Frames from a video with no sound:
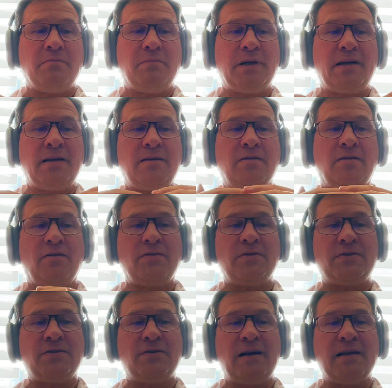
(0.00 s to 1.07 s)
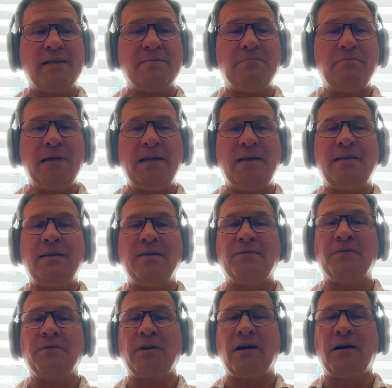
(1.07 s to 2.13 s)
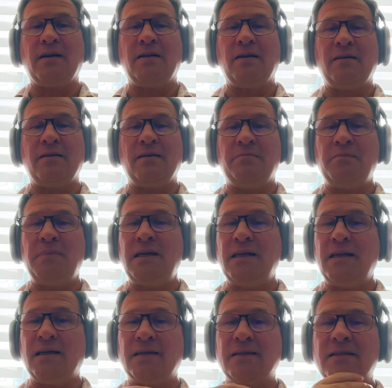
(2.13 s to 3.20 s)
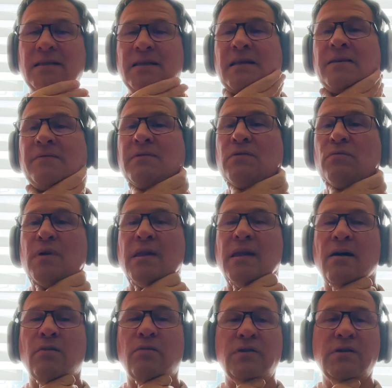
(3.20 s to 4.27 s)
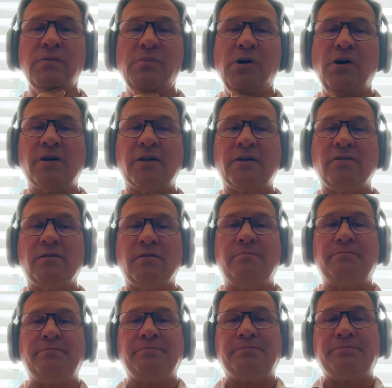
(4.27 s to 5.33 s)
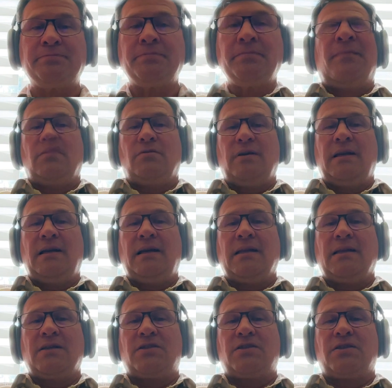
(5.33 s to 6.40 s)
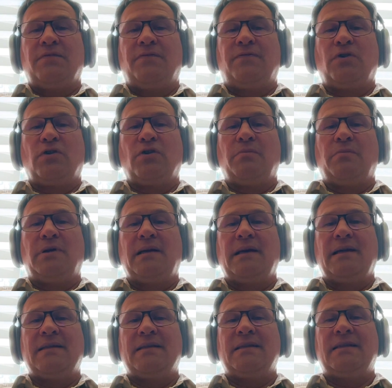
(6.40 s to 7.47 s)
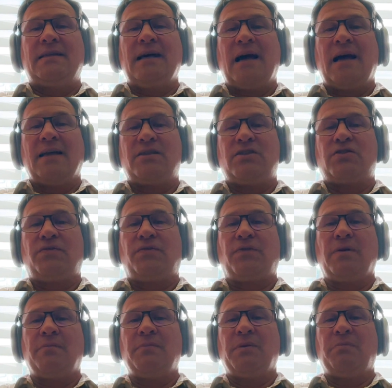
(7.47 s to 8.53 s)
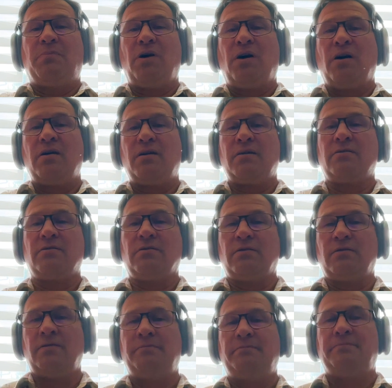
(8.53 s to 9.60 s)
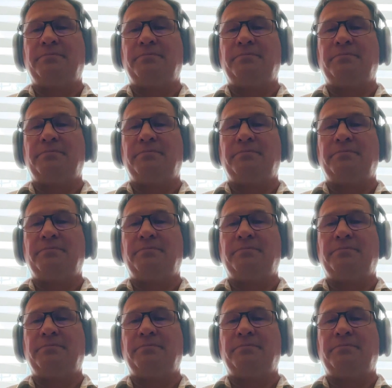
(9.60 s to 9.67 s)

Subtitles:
but it also has many different meanings, even without the particle. So in English, the verb is detached from the particle,